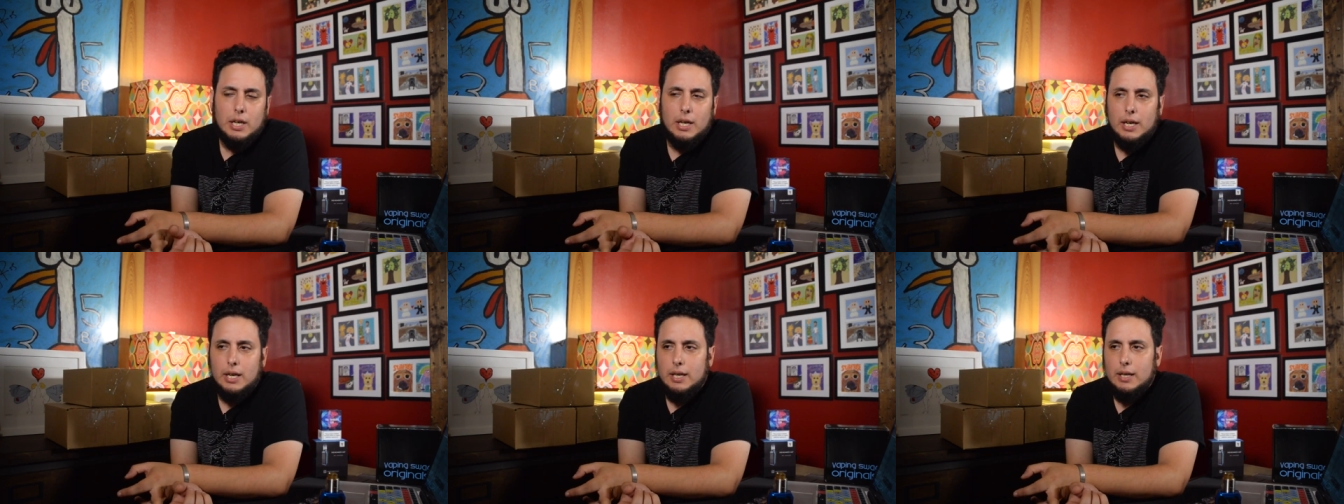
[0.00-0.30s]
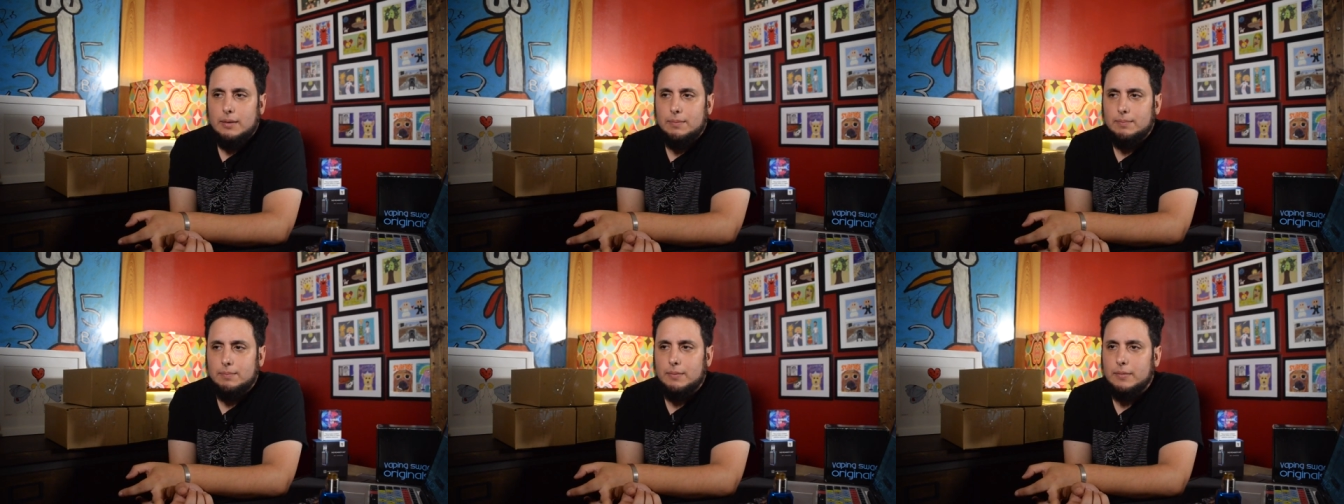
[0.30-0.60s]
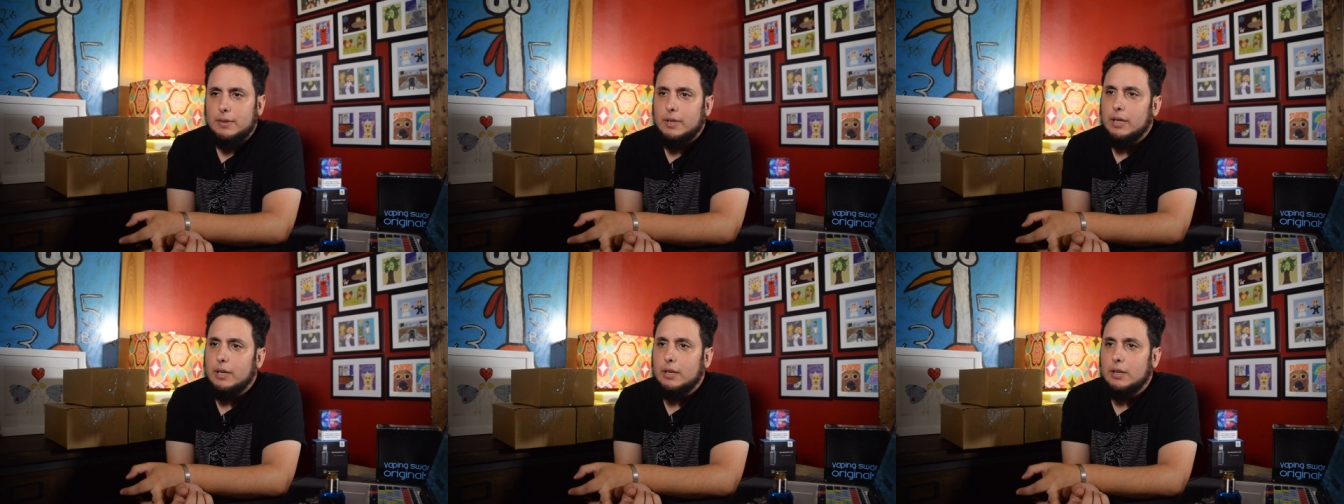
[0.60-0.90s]
Um,
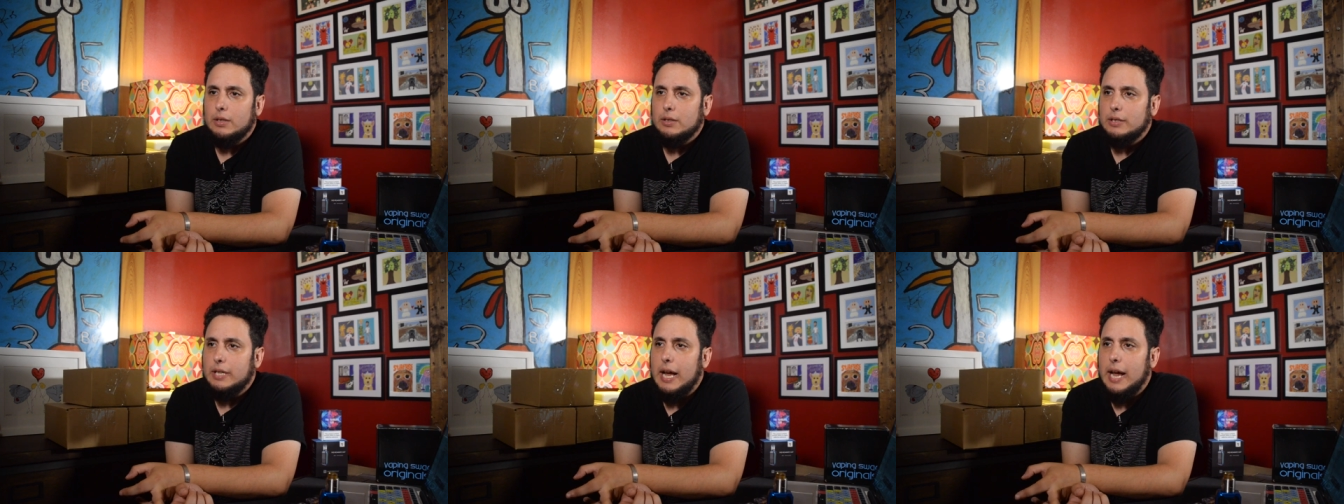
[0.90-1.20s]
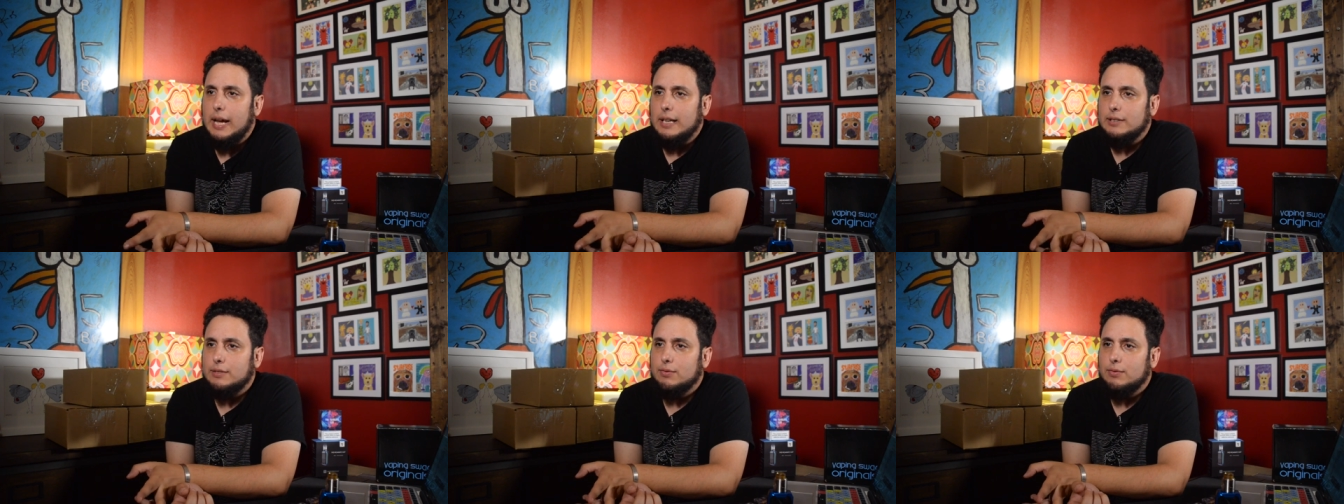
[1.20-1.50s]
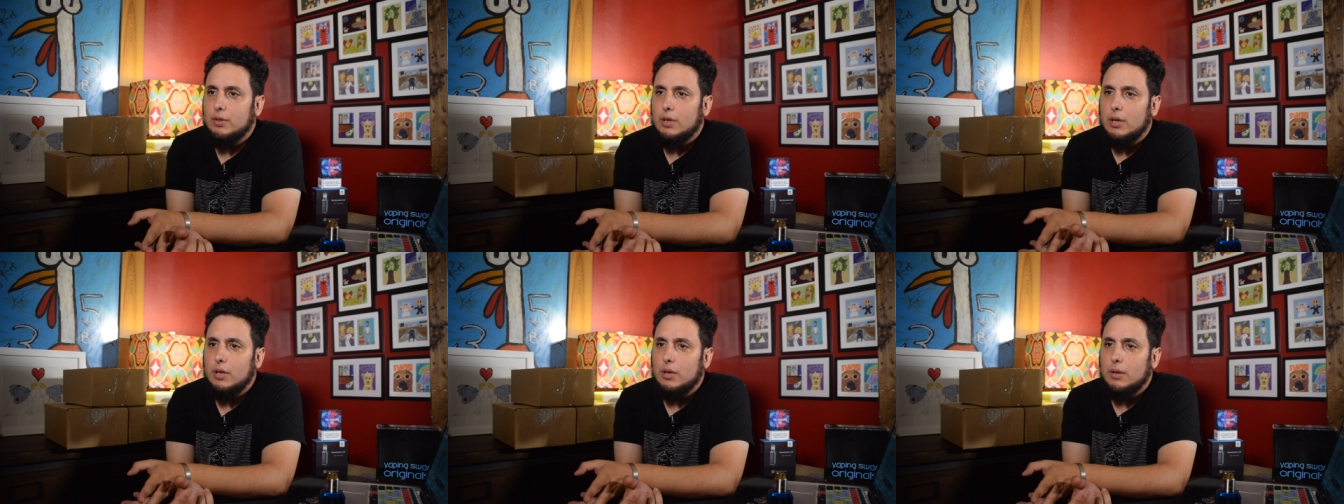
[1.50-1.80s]
there's hats
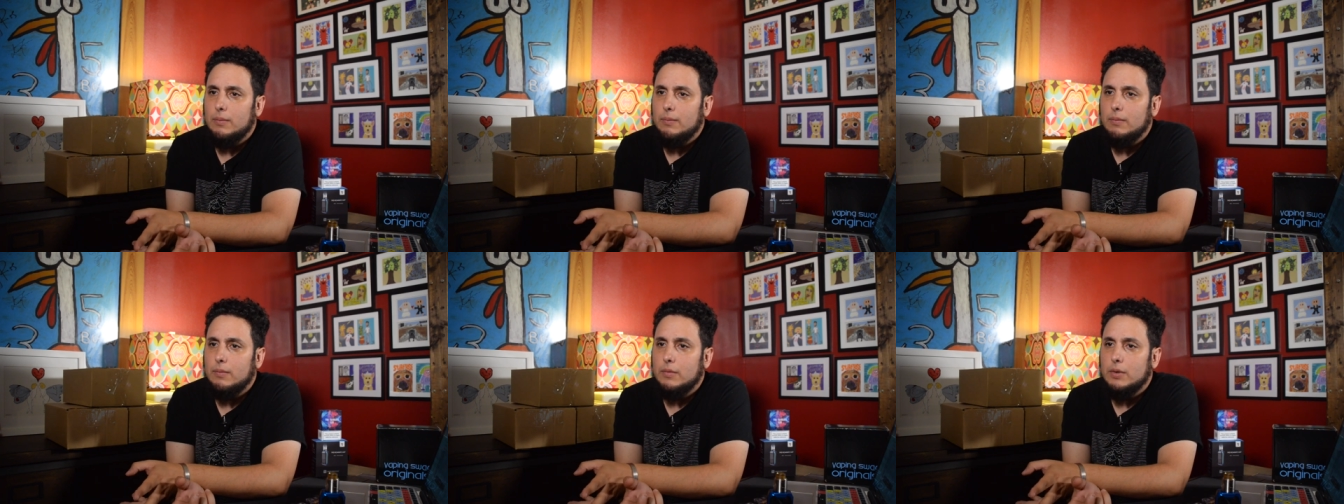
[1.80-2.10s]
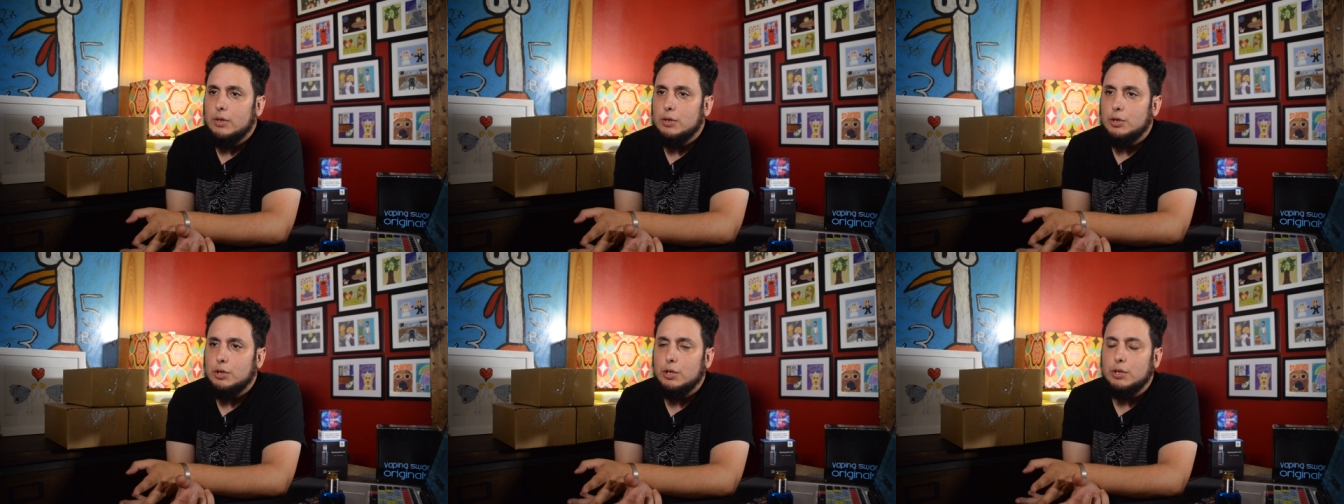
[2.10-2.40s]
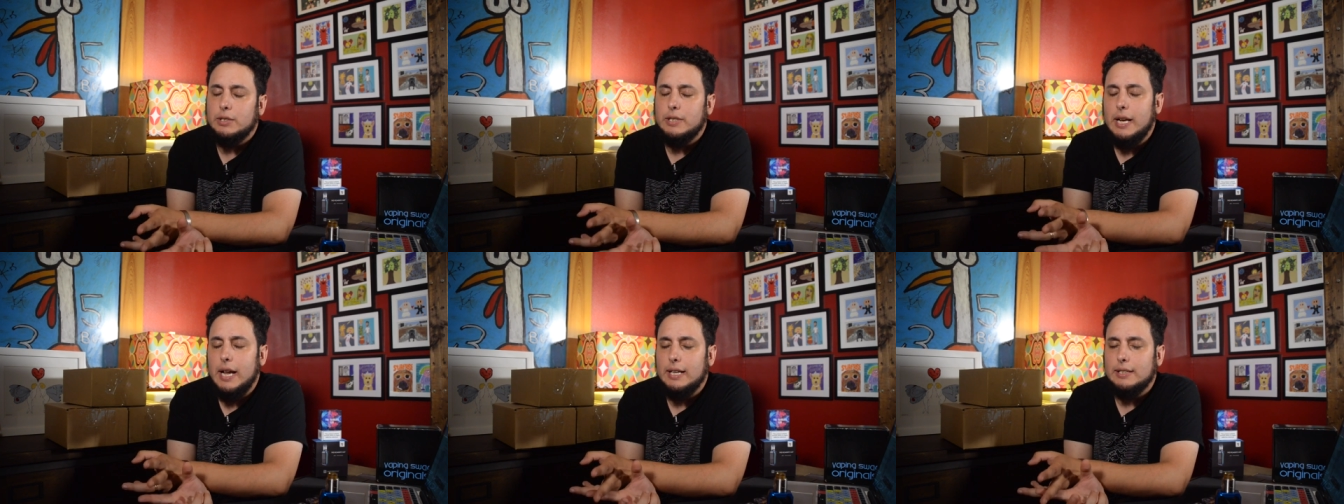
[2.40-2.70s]
from, there's shirts and